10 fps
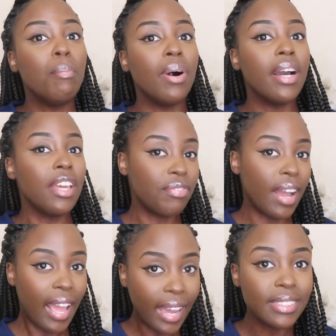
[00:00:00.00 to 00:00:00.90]
But if
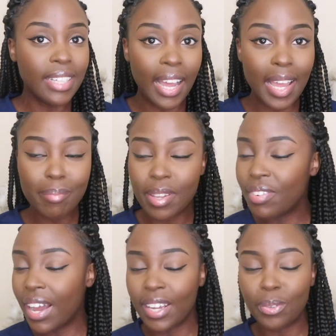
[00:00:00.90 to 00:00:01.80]
I had time,
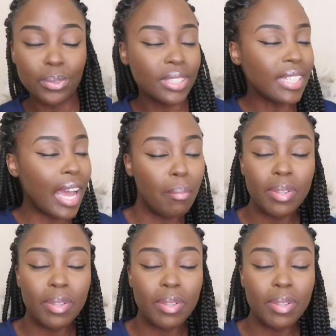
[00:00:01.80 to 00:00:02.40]
if I had all the time